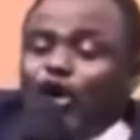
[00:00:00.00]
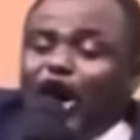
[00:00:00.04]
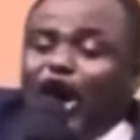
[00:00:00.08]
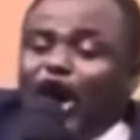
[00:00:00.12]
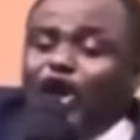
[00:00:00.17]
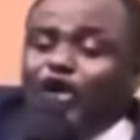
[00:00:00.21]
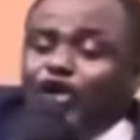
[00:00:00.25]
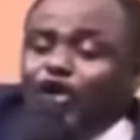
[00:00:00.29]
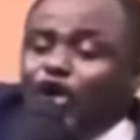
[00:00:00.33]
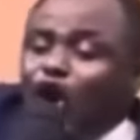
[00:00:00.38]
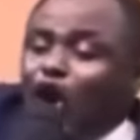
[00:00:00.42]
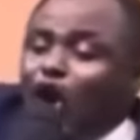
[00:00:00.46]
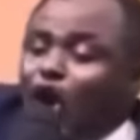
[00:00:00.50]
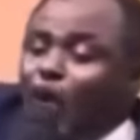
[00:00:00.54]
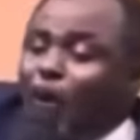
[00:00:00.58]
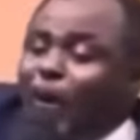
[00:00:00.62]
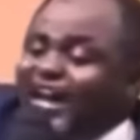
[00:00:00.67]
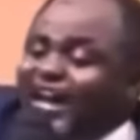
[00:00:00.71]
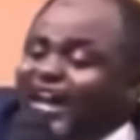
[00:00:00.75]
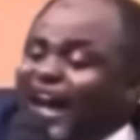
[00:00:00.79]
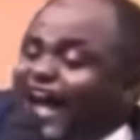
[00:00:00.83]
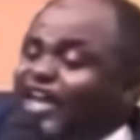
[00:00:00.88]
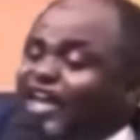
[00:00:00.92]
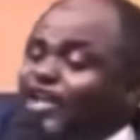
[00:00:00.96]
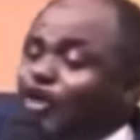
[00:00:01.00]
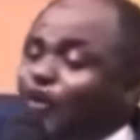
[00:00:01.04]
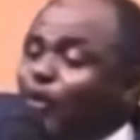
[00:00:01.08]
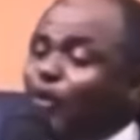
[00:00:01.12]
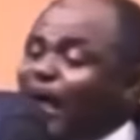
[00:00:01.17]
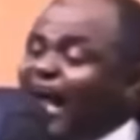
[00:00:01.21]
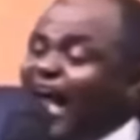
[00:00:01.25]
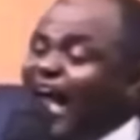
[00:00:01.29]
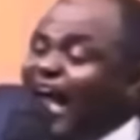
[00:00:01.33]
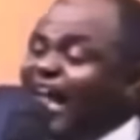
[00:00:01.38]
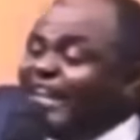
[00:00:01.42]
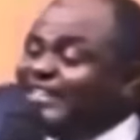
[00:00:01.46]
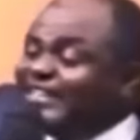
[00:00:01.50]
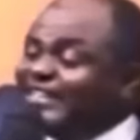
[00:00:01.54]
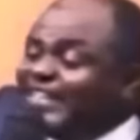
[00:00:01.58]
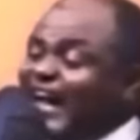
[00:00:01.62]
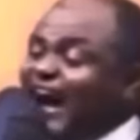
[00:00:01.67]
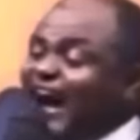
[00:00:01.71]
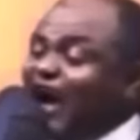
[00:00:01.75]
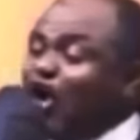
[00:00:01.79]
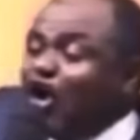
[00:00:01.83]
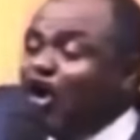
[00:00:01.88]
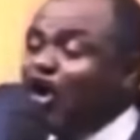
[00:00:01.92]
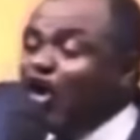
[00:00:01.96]
not know whether you will
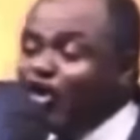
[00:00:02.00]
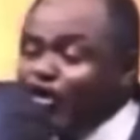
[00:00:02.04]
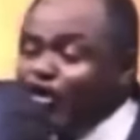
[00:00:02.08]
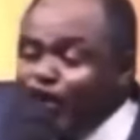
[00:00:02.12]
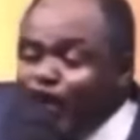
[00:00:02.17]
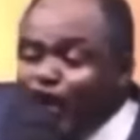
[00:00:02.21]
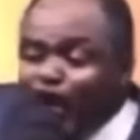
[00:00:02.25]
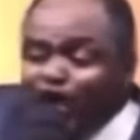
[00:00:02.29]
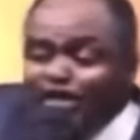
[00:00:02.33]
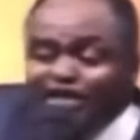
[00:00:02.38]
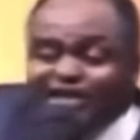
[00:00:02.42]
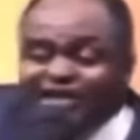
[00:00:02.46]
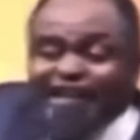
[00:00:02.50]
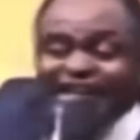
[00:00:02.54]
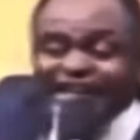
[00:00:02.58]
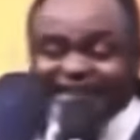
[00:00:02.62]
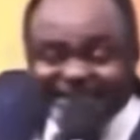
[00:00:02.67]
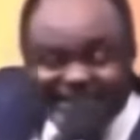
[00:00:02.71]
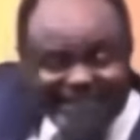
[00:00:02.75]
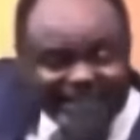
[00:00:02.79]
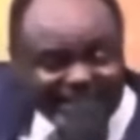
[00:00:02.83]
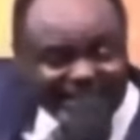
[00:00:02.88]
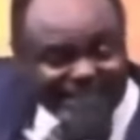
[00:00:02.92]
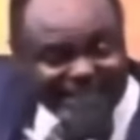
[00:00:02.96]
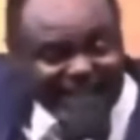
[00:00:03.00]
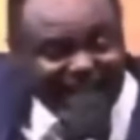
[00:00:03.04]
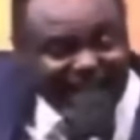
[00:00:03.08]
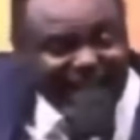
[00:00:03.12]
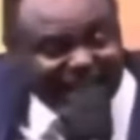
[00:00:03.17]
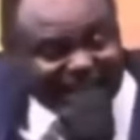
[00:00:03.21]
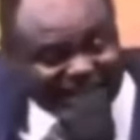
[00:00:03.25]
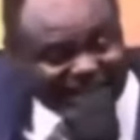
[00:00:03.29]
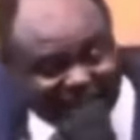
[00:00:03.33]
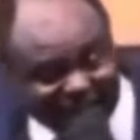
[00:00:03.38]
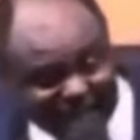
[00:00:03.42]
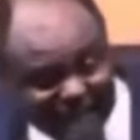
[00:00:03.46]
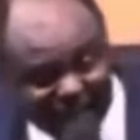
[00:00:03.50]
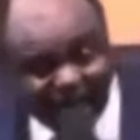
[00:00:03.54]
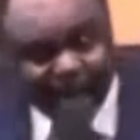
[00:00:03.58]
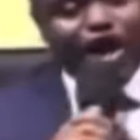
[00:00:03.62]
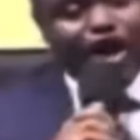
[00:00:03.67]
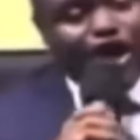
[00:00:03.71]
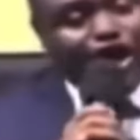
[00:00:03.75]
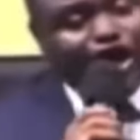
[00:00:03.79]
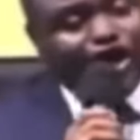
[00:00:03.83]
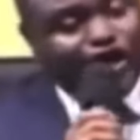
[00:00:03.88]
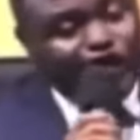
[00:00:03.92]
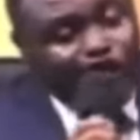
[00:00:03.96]
enter or not till that day.
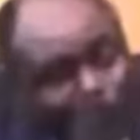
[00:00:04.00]
In